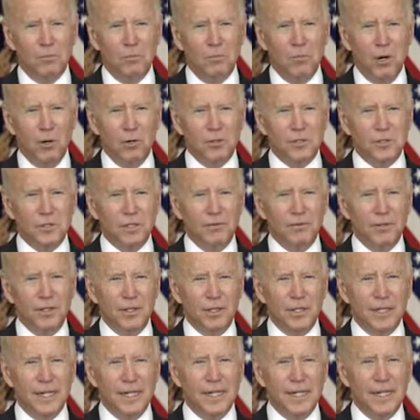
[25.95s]
most of the
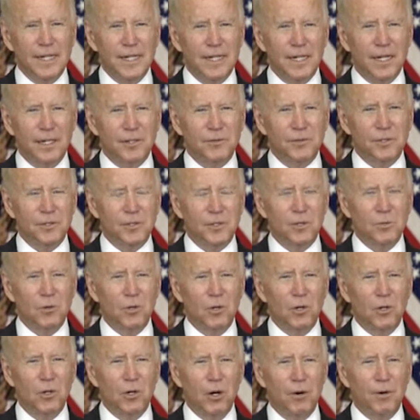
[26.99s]
leading countries in the
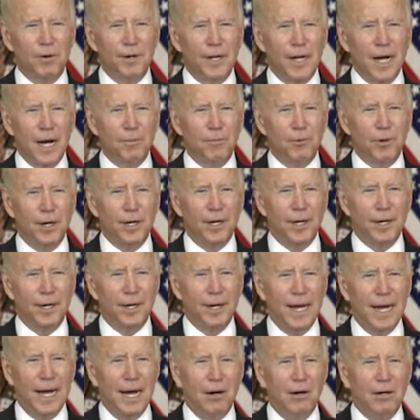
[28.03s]
world already operate on
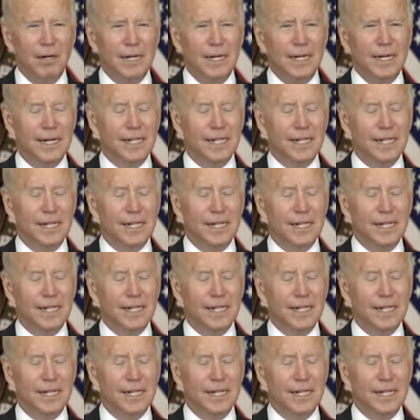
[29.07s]
now,